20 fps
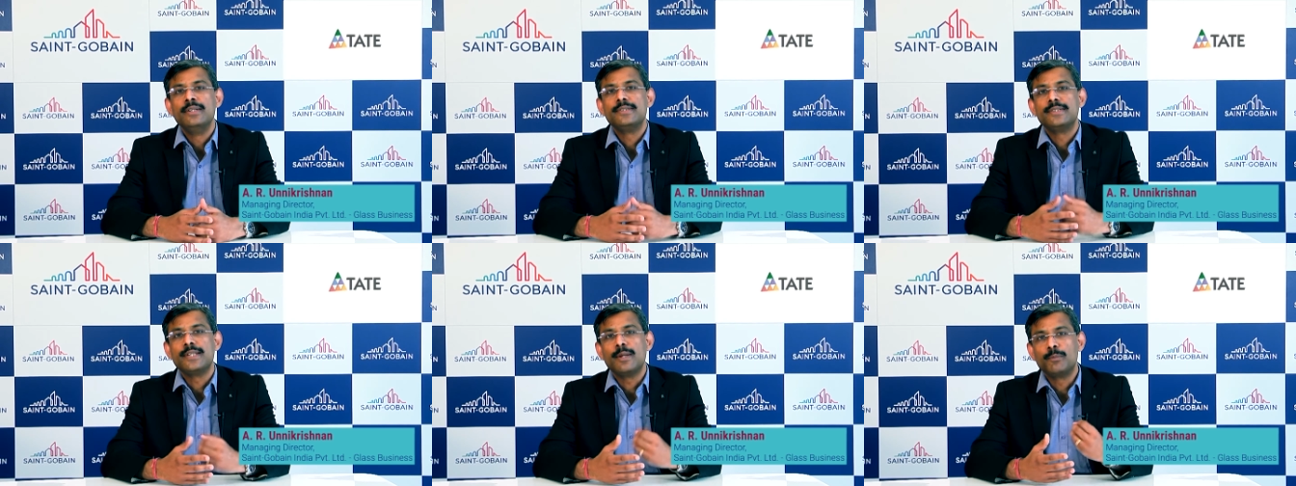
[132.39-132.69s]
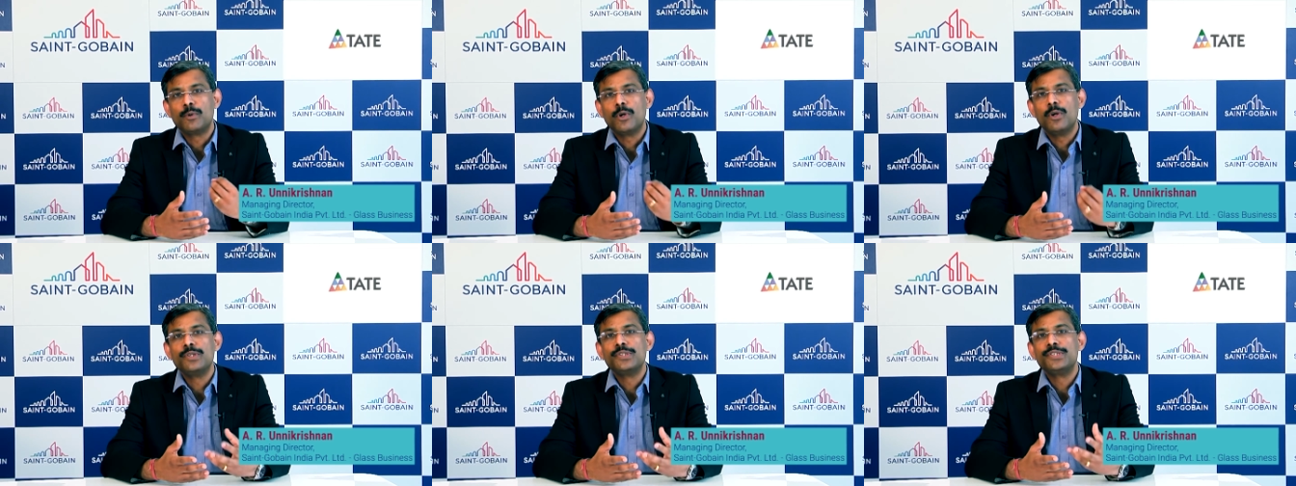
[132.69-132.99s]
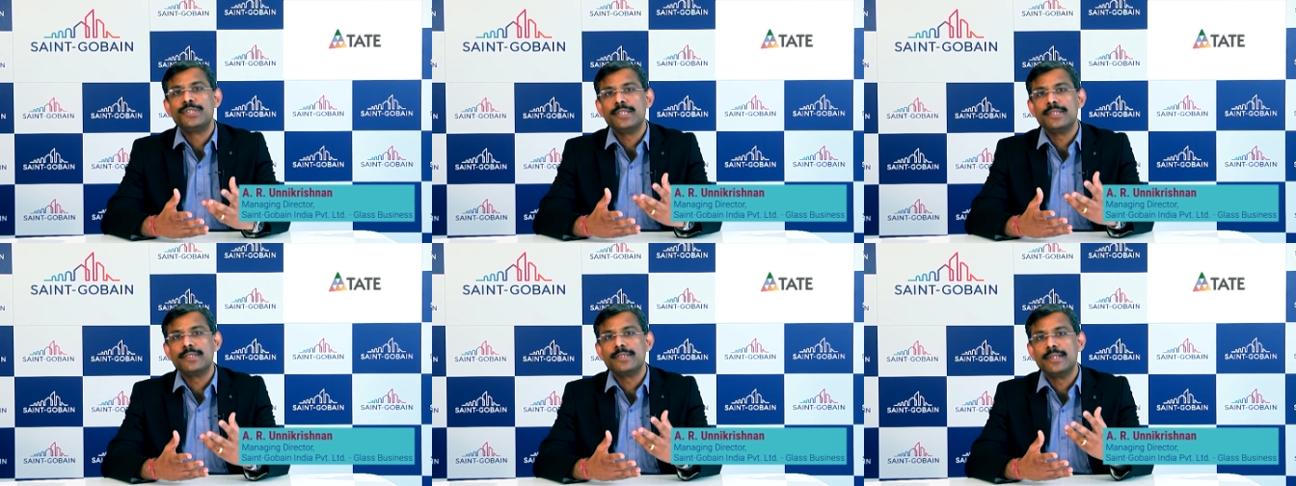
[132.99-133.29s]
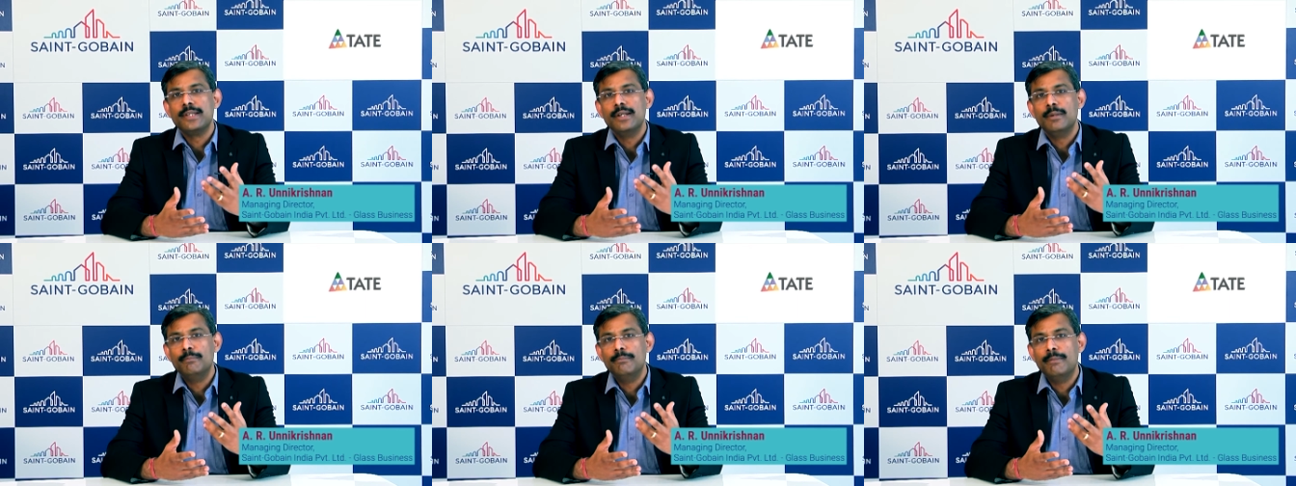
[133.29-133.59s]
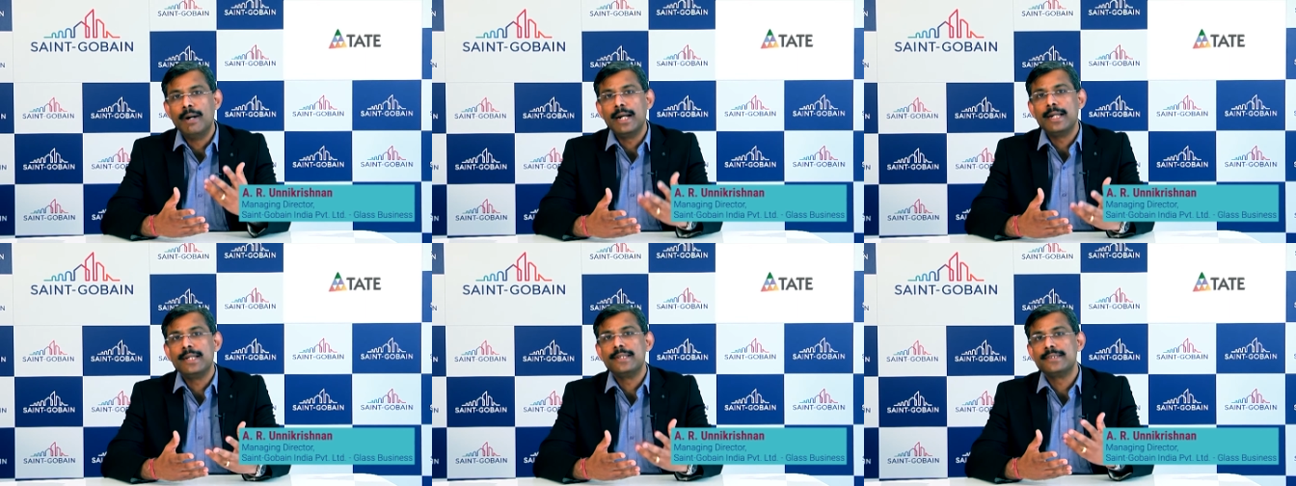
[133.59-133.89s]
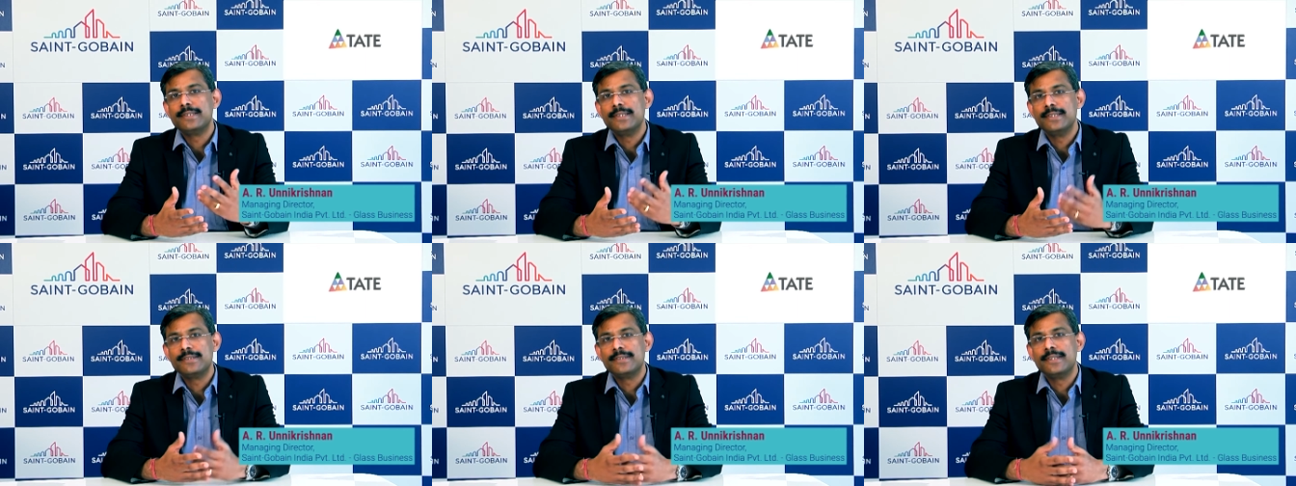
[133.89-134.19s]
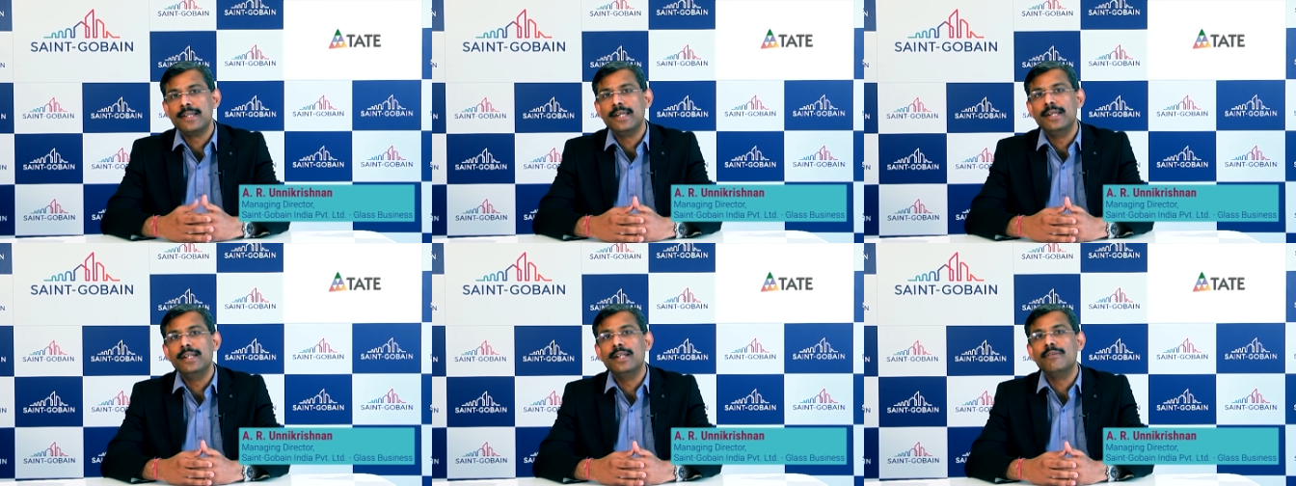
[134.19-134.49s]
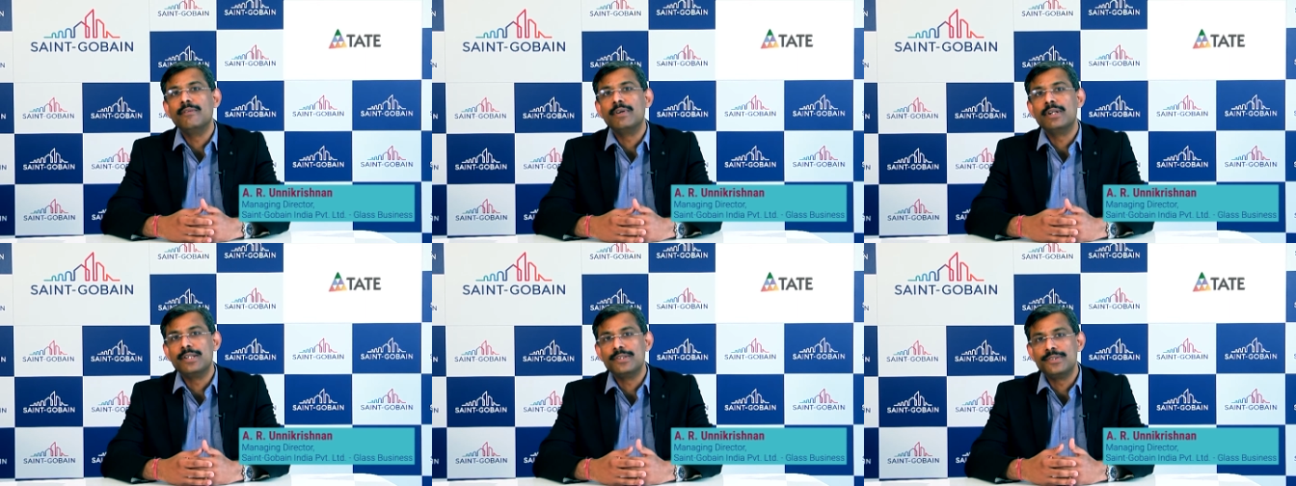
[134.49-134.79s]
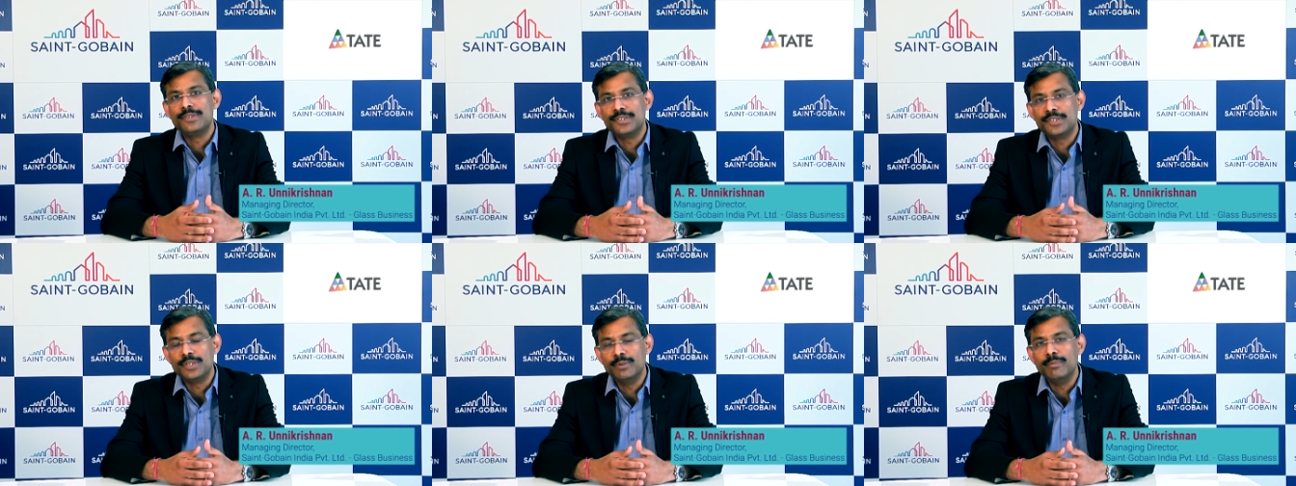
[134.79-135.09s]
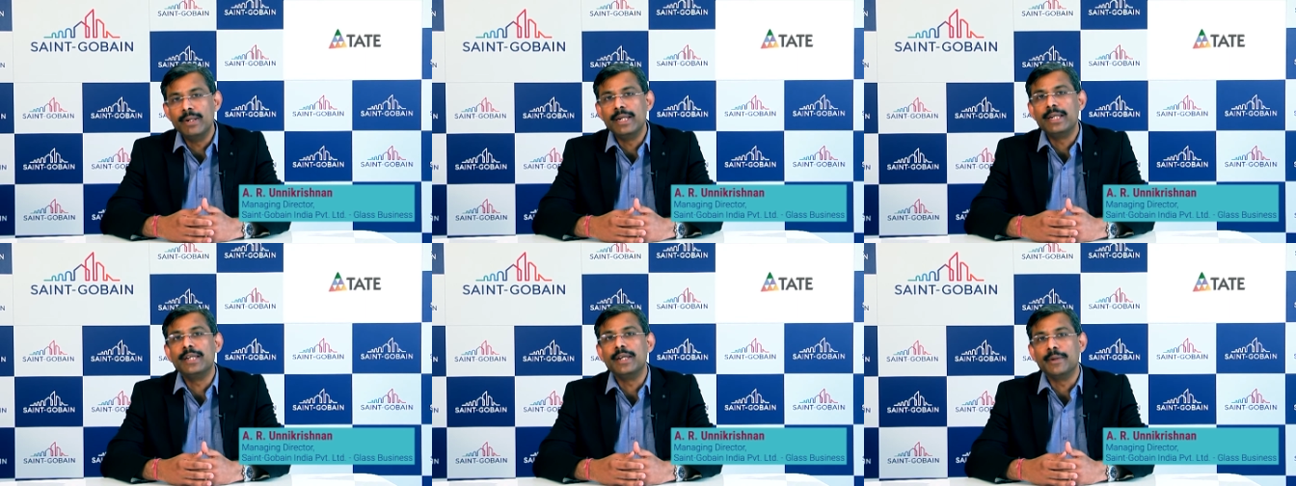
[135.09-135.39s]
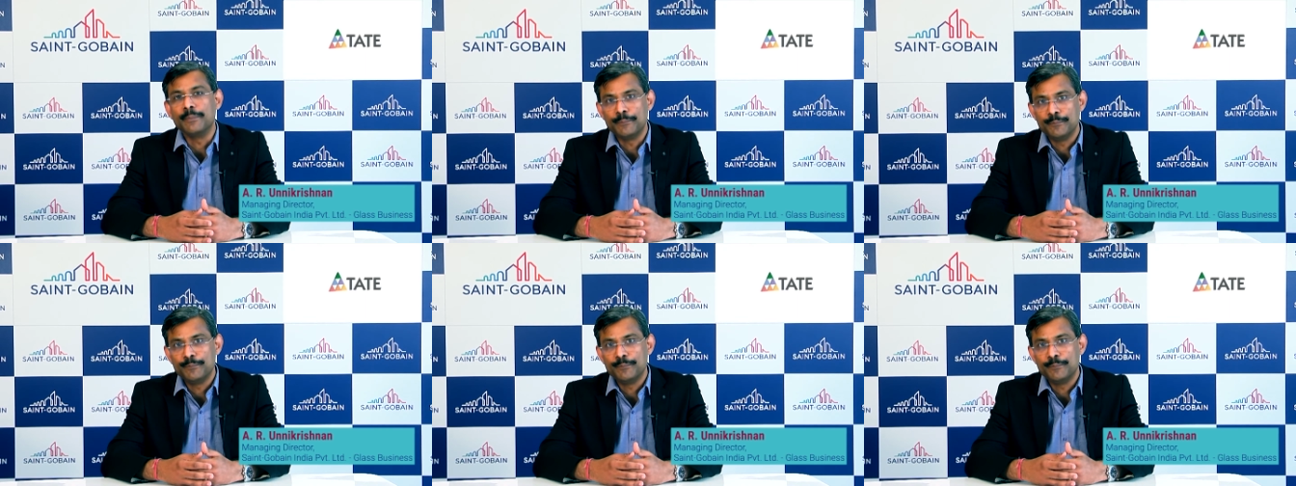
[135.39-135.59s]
subconscious biases in our decision making.